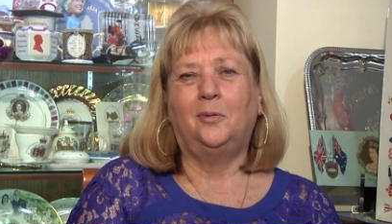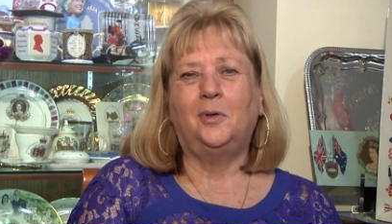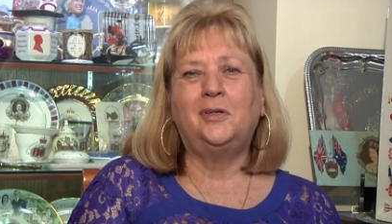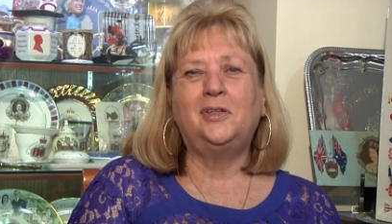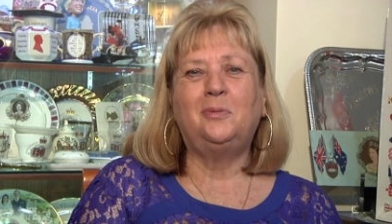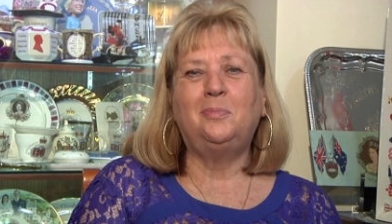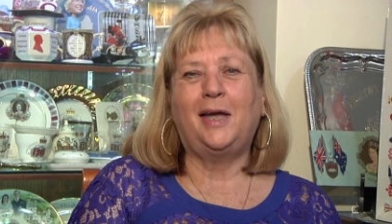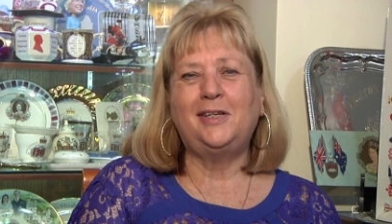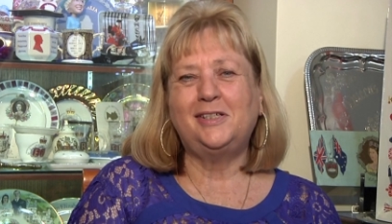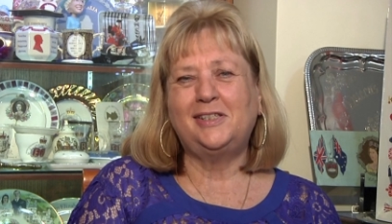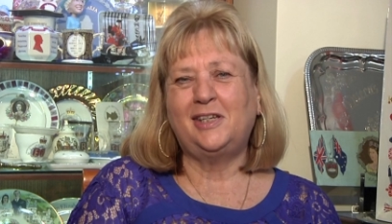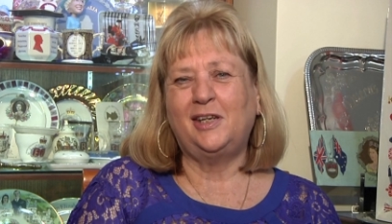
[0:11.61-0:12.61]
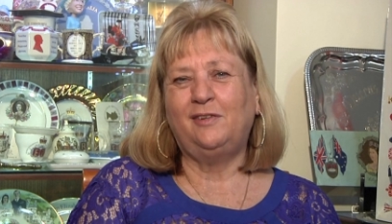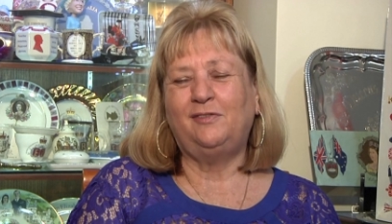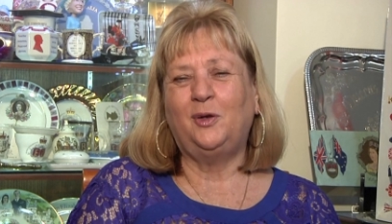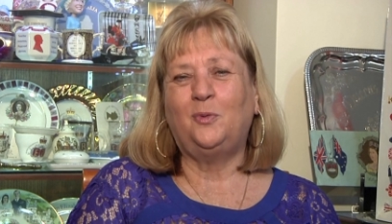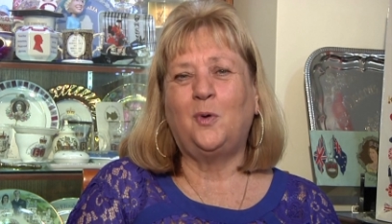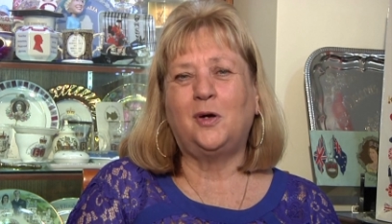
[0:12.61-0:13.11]
Well, Your Majesty, if
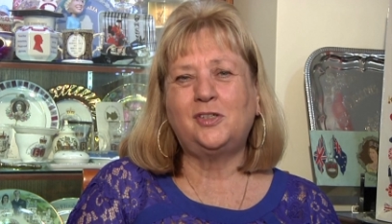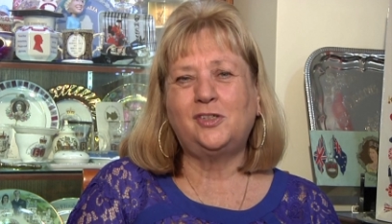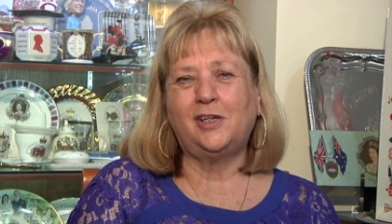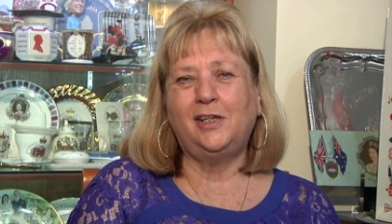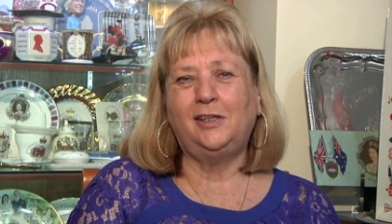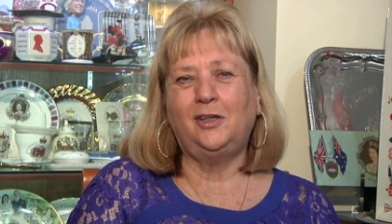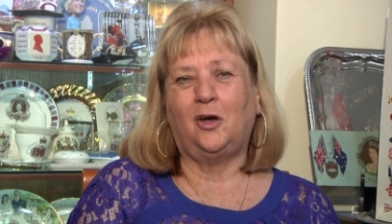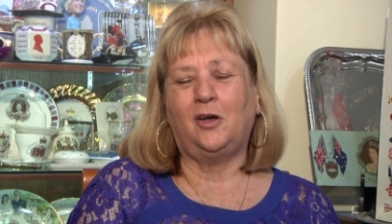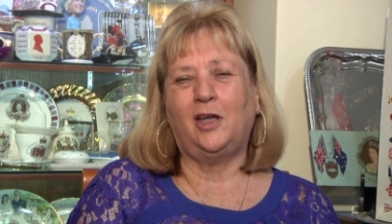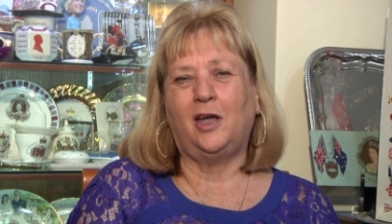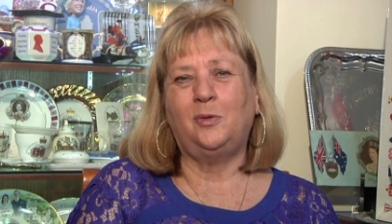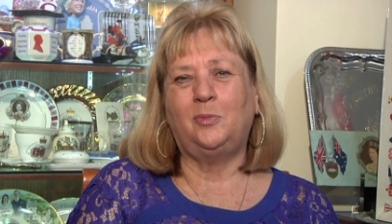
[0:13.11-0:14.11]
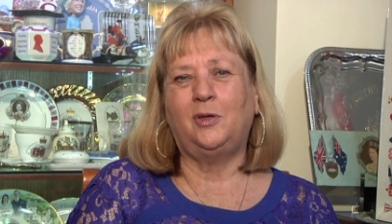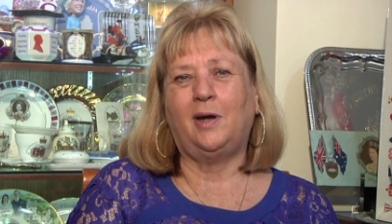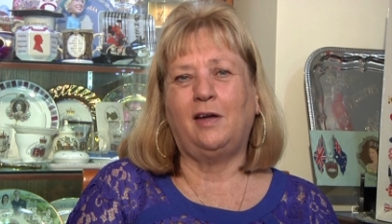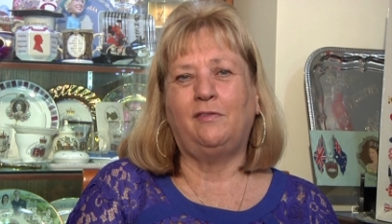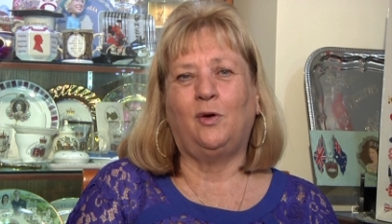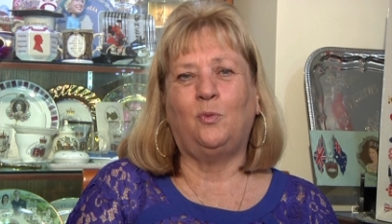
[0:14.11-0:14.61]
you're watching, I hope you
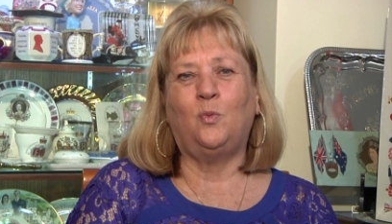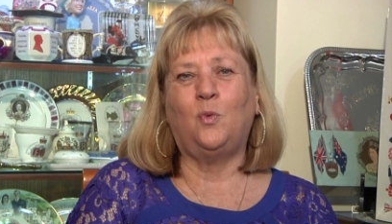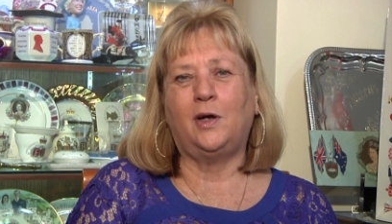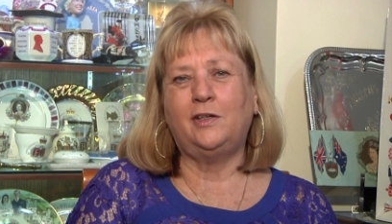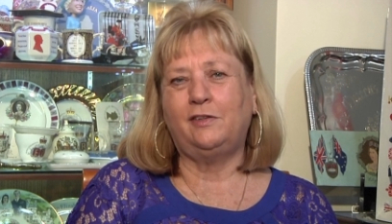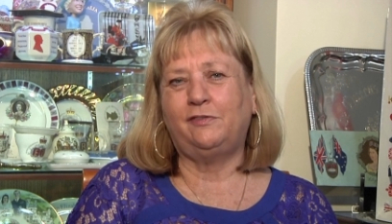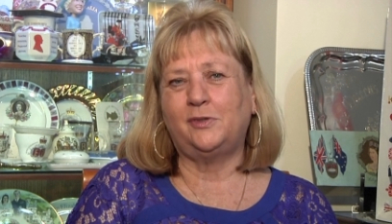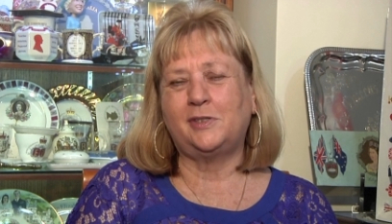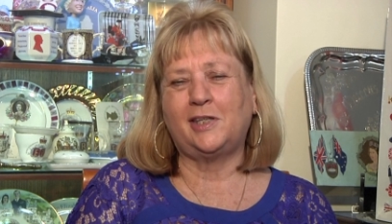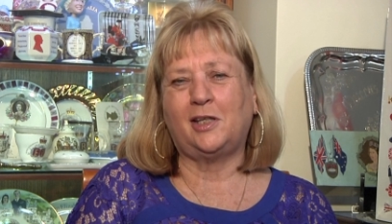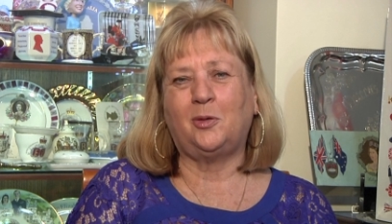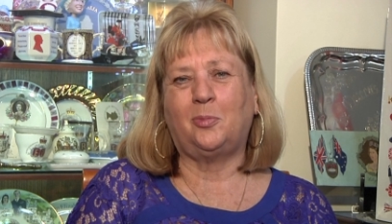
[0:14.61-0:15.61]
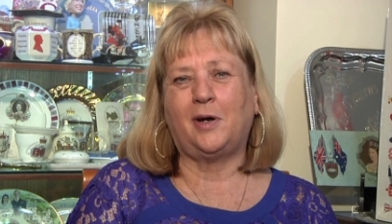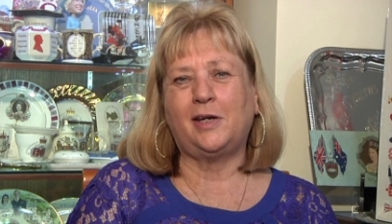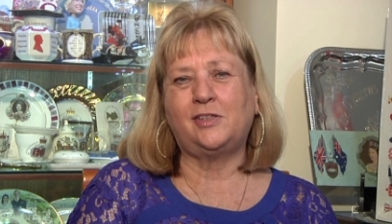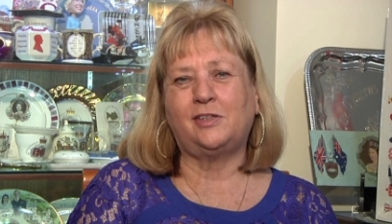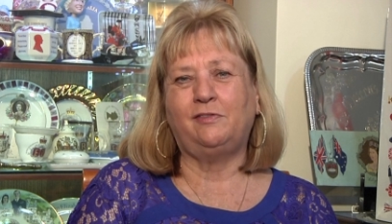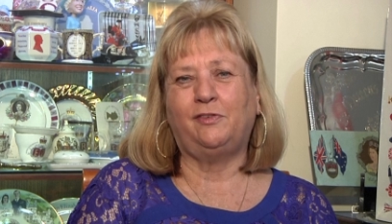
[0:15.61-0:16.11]
have a wonderful
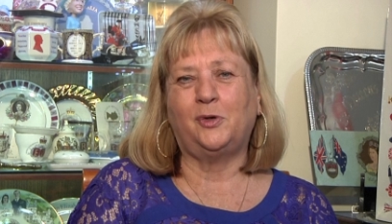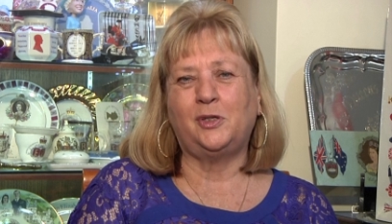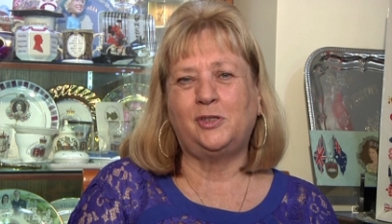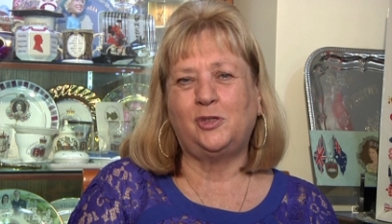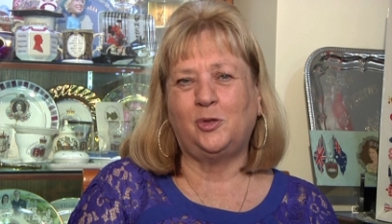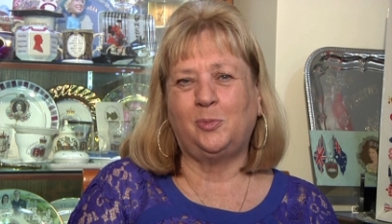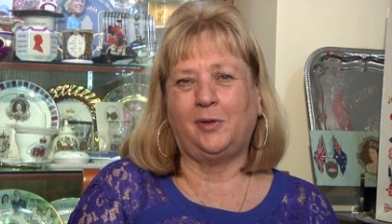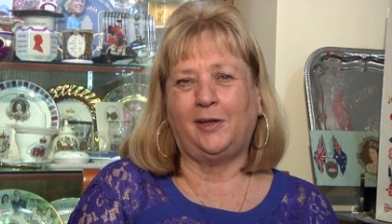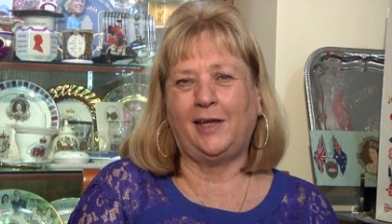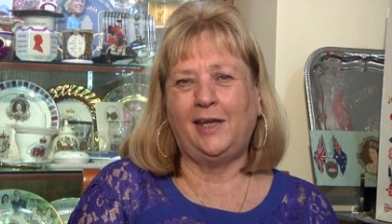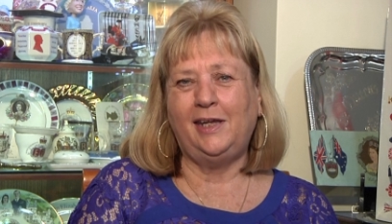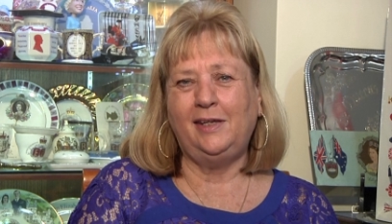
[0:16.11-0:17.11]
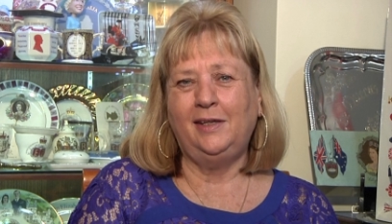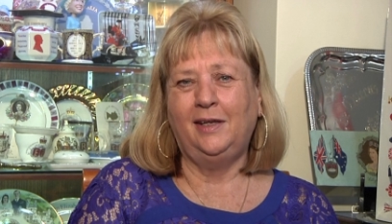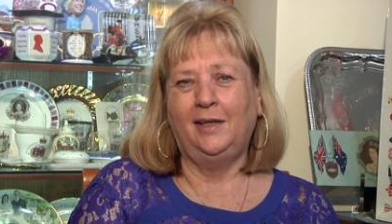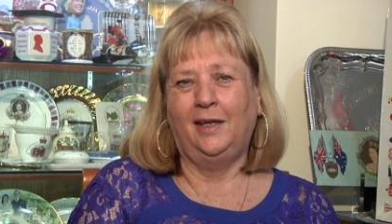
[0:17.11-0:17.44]
celebration for your Jubilee,